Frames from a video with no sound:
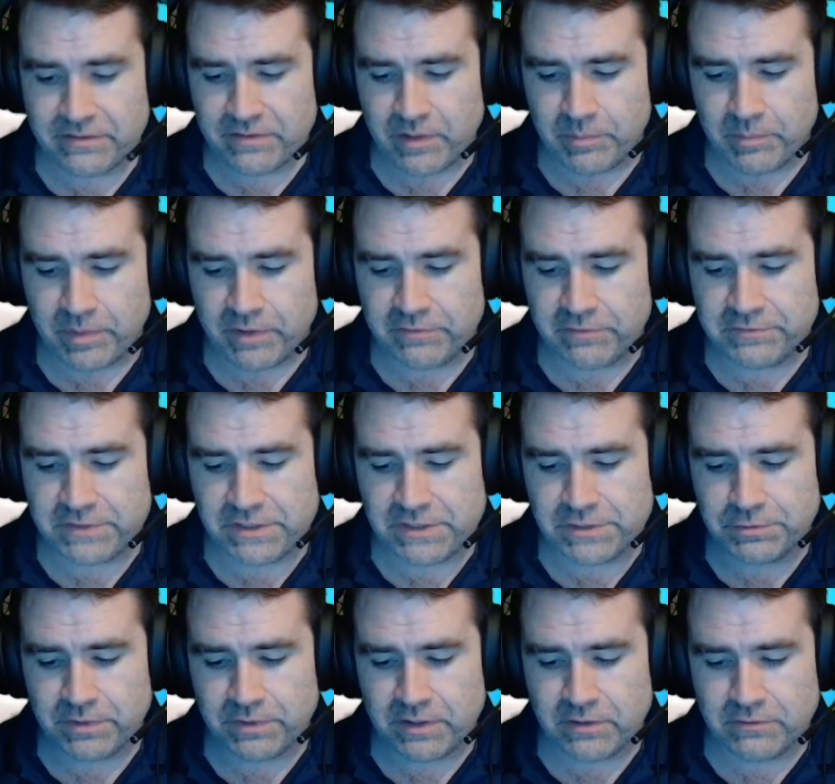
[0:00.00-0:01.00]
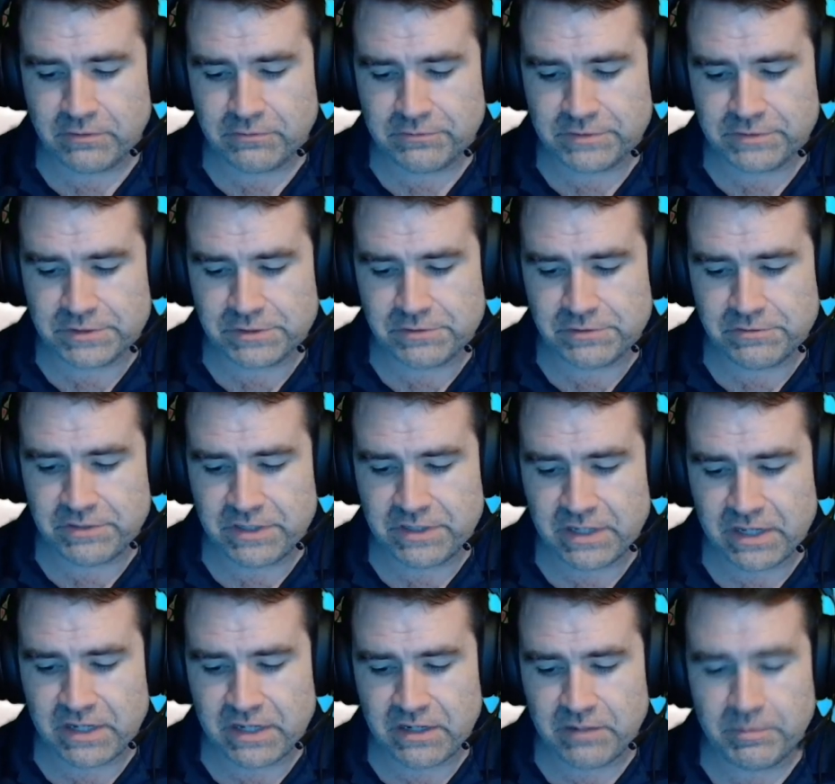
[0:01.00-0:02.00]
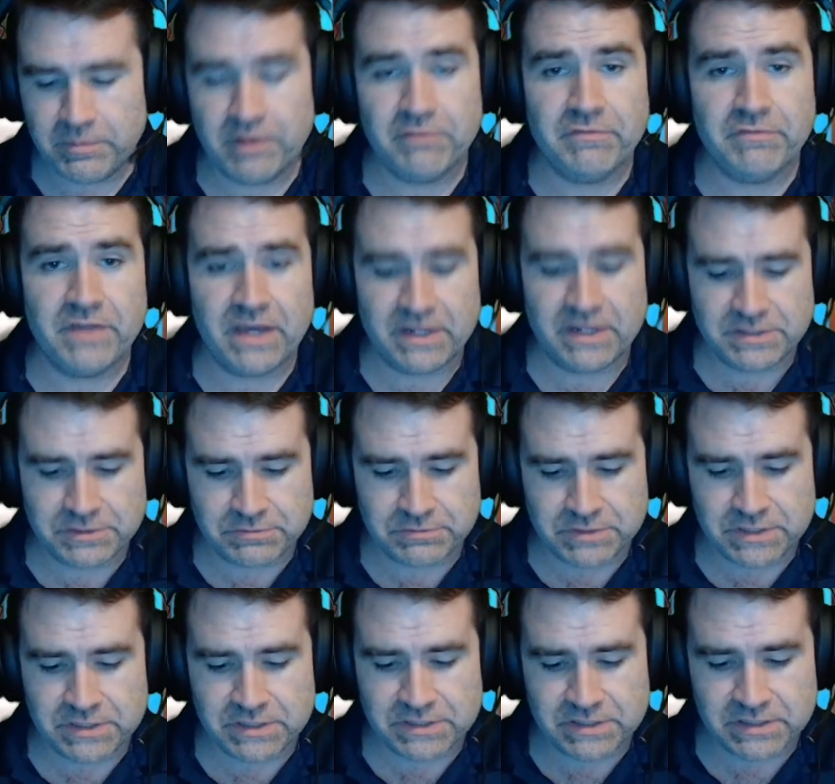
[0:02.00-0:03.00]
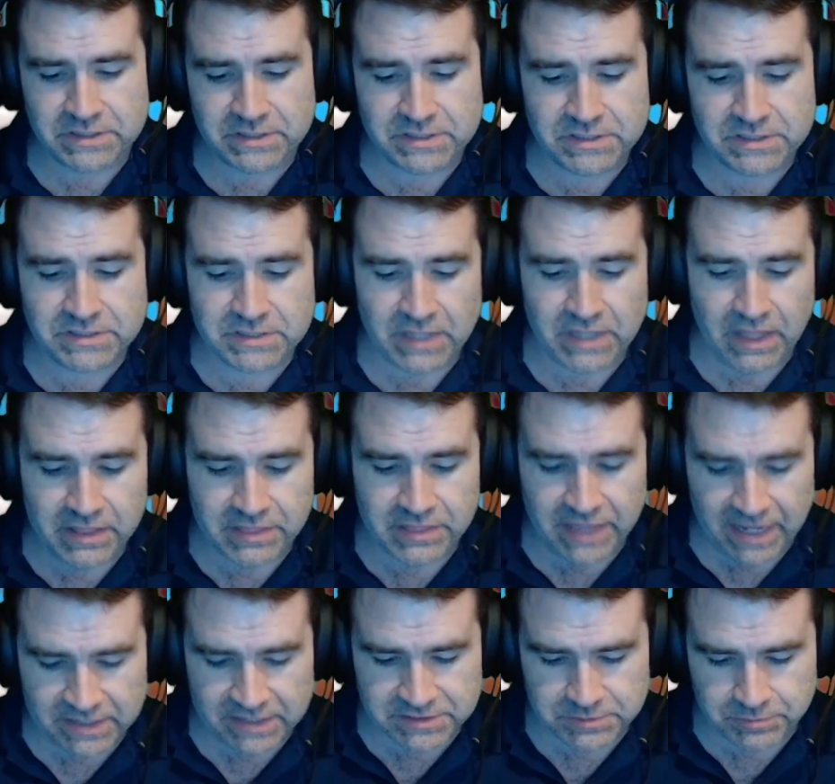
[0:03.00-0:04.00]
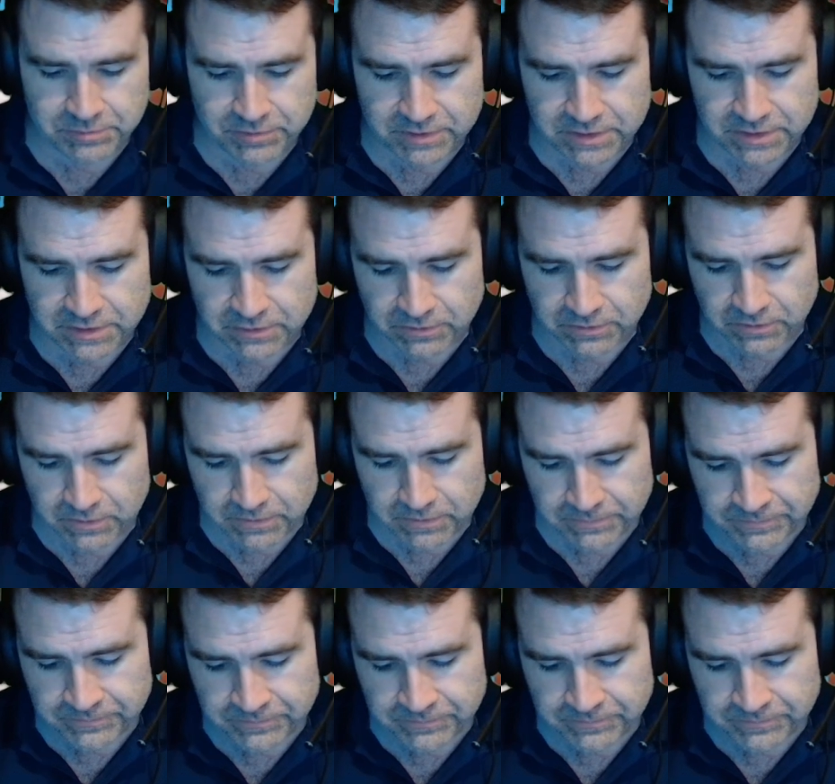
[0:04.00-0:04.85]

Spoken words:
Above D12 is 2D8, above that is 3D6. That's pretty cool.